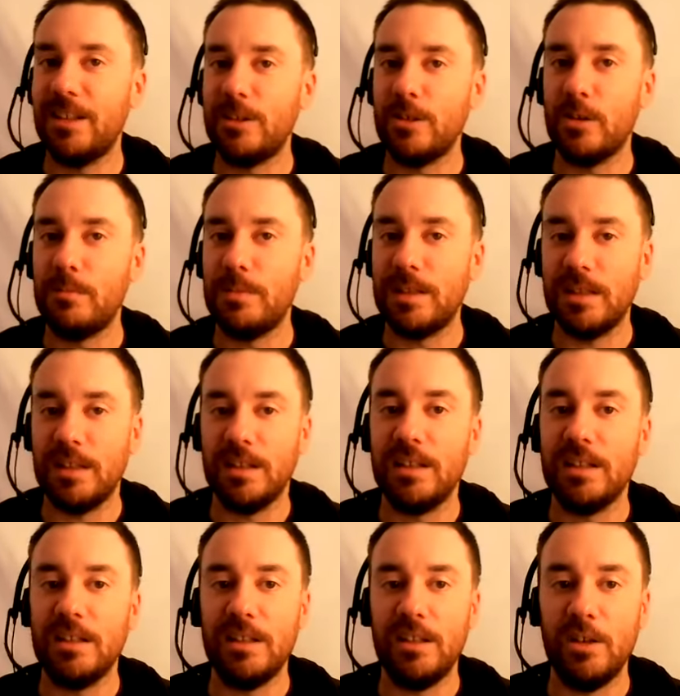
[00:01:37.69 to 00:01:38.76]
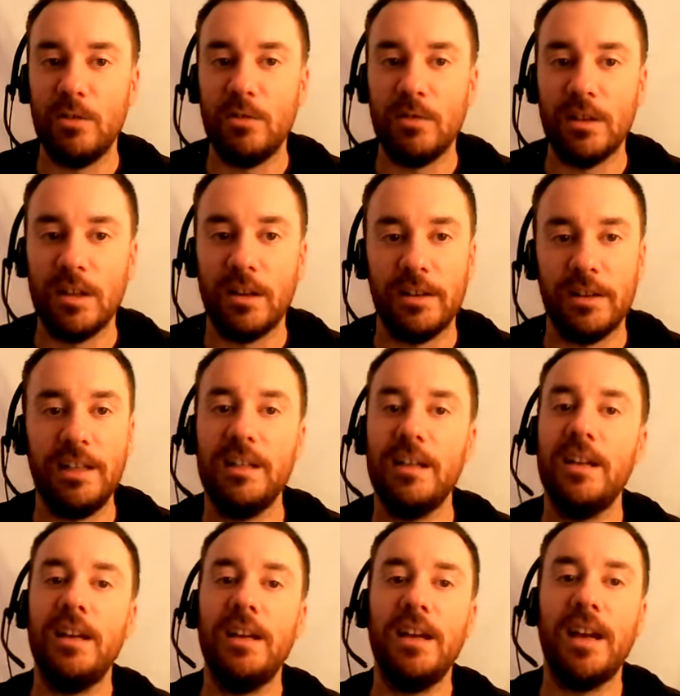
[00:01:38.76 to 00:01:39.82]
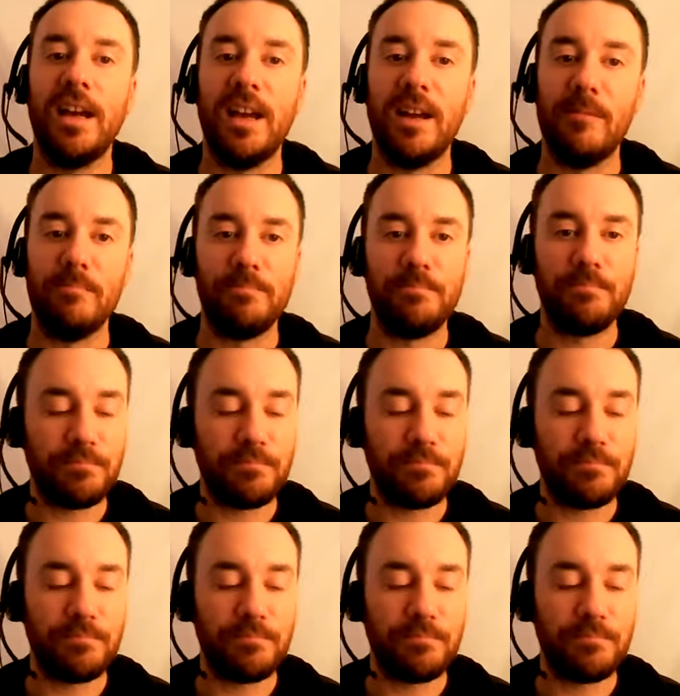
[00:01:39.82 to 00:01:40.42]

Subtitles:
the type of thing you like. I